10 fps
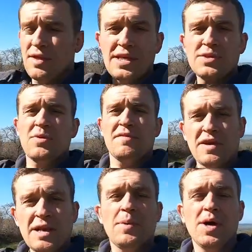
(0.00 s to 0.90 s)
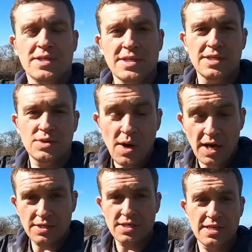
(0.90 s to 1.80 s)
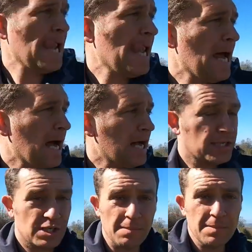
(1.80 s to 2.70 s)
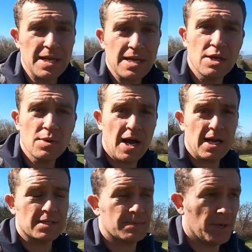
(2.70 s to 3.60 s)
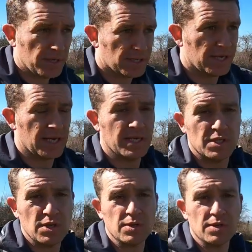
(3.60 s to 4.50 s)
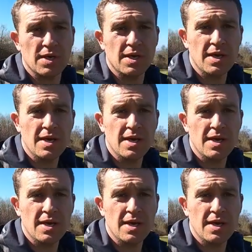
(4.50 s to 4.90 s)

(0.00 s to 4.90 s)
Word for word: the things we feel are pertinent to us. As somebody who has personally endured